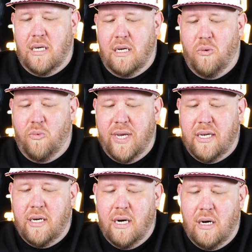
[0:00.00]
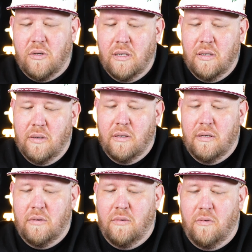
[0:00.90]
Here we go.
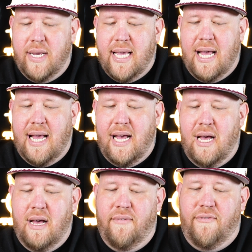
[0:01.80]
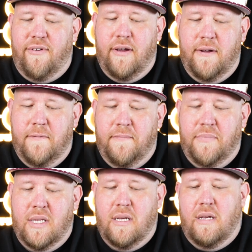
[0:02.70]
We have
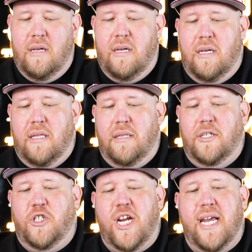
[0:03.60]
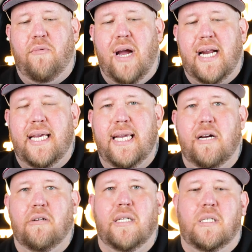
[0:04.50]
the chain right
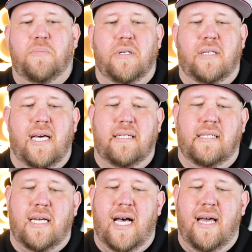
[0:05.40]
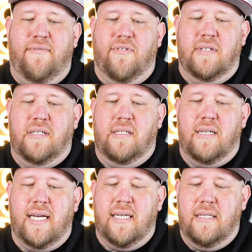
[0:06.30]
here. Let's put that aside for a
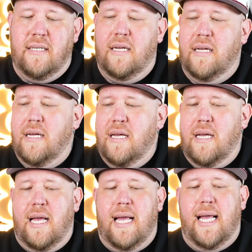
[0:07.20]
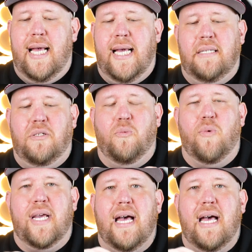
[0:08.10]
second. And we